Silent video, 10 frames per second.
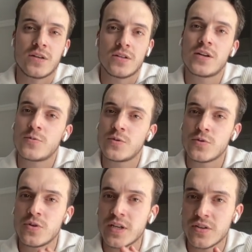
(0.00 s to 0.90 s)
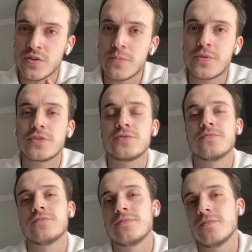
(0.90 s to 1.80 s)
now that we took a look at the numbers
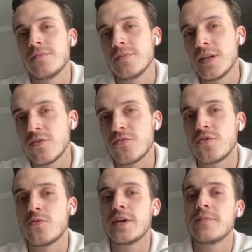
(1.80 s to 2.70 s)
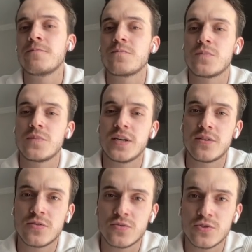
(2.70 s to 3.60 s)
at the following
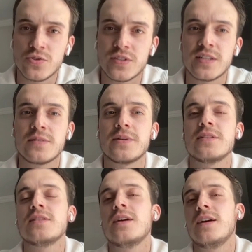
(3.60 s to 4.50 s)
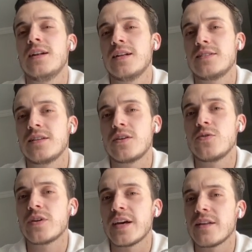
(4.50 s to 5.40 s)
at the social sentiment let's take a
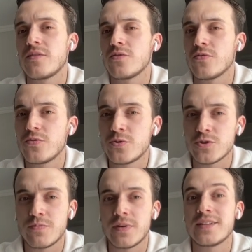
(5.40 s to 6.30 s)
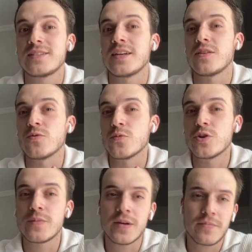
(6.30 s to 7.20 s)
look at the future plans and the
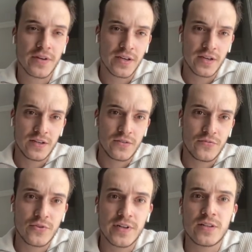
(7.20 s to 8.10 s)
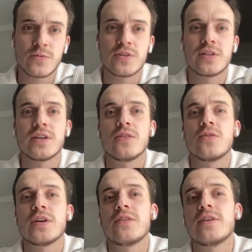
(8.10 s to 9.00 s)
roadmap. For that, we're going to take a look here